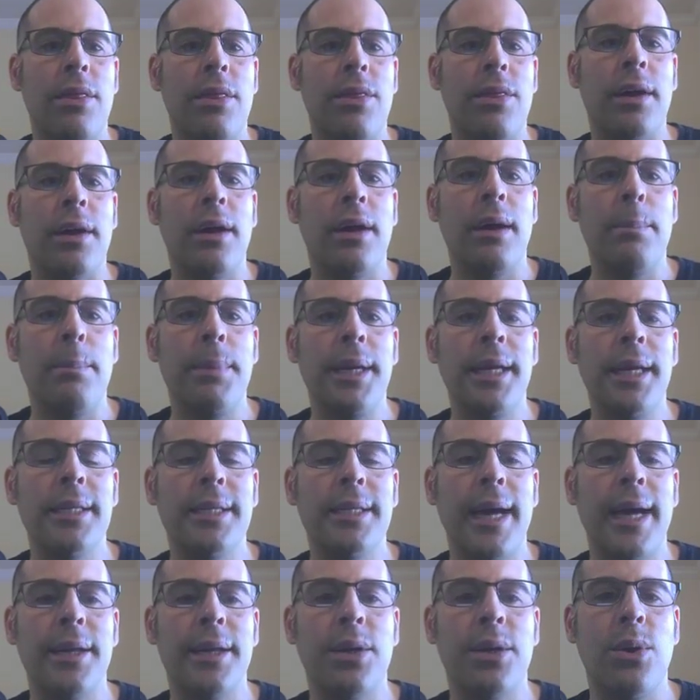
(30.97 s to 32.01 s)
The company is
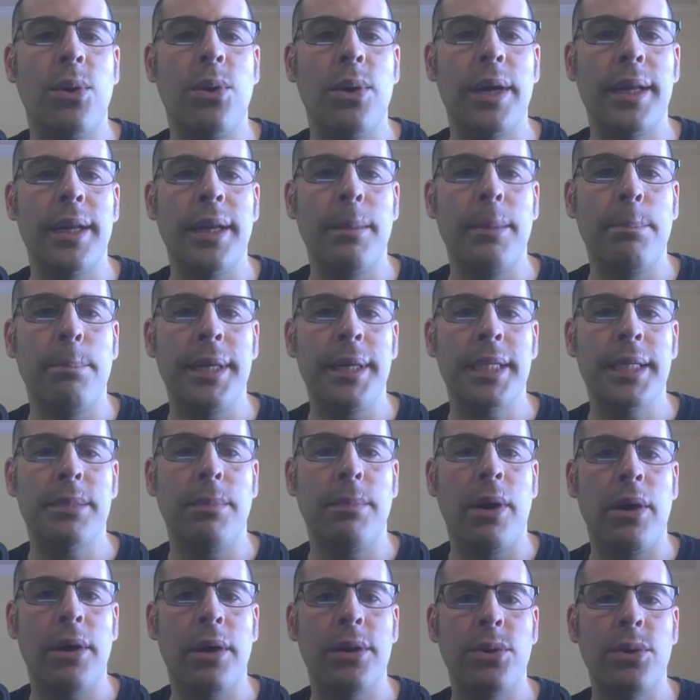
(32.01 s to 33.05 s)
headquartered in
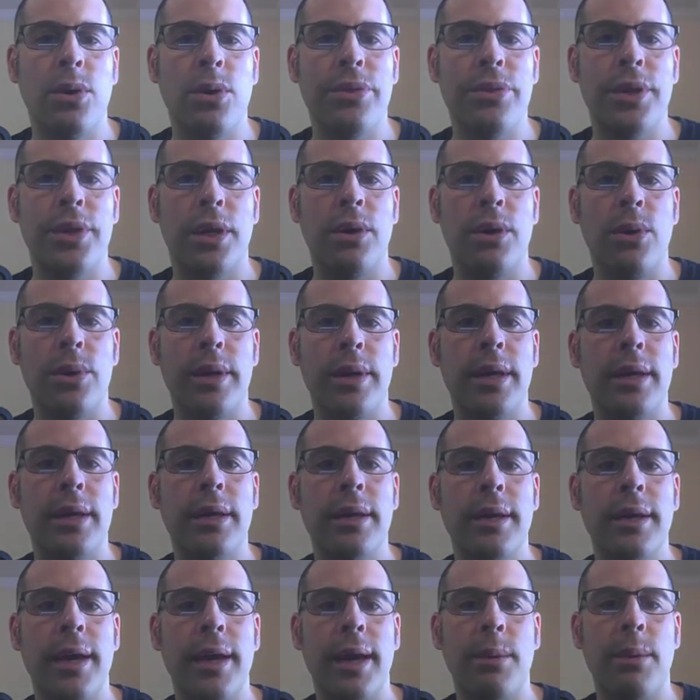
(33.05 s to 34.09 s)
Bismarck, North
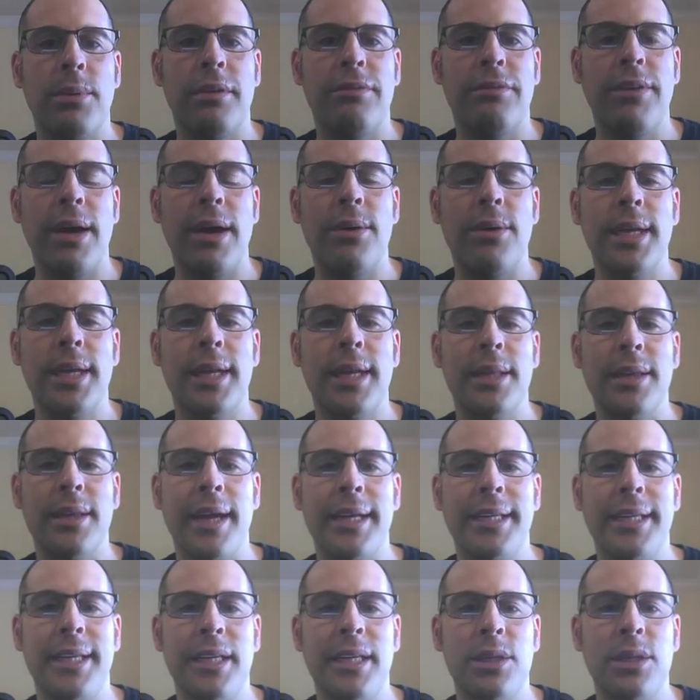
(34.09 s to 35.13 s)
Dakota, and was founded in
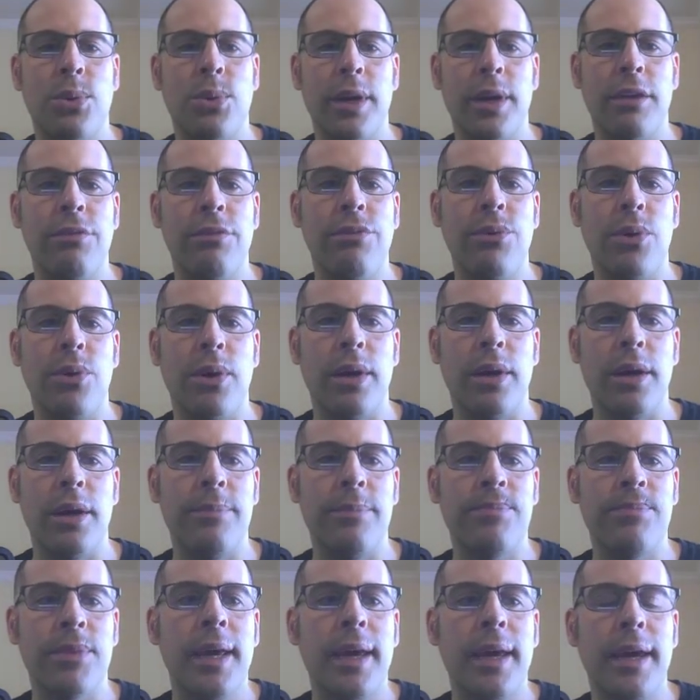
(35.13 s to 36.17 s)
1924.